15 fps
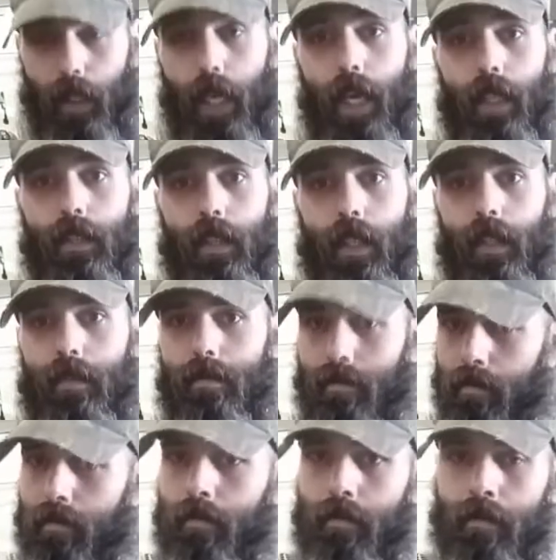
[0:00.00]
guys that have,
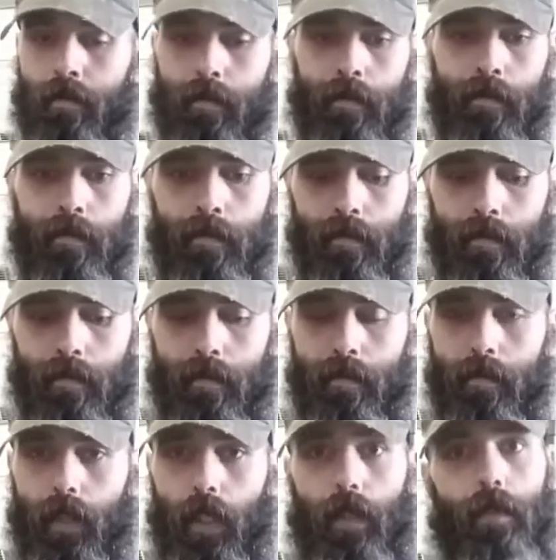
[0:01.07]

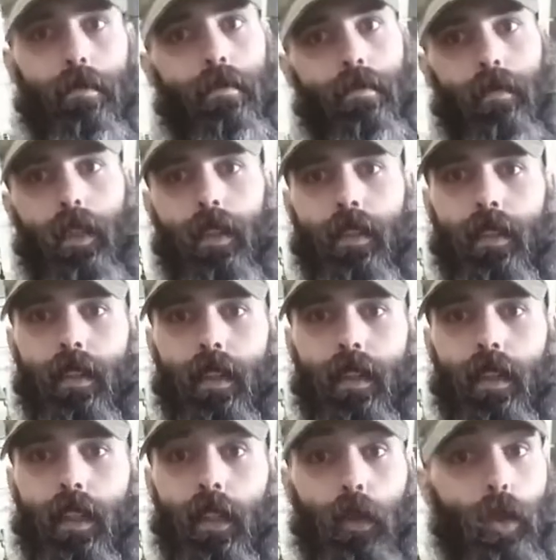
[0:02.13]
you know,
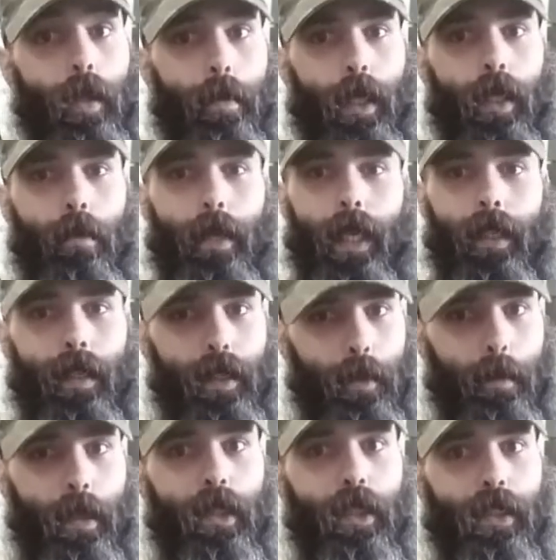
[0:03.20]
enjoy beer and bacon
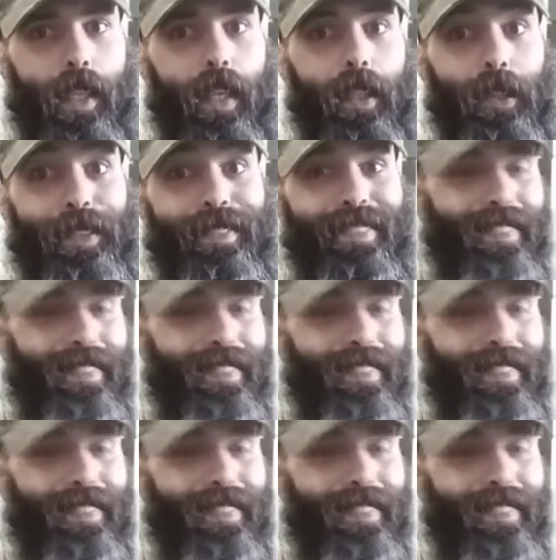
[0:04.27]
as much as I do.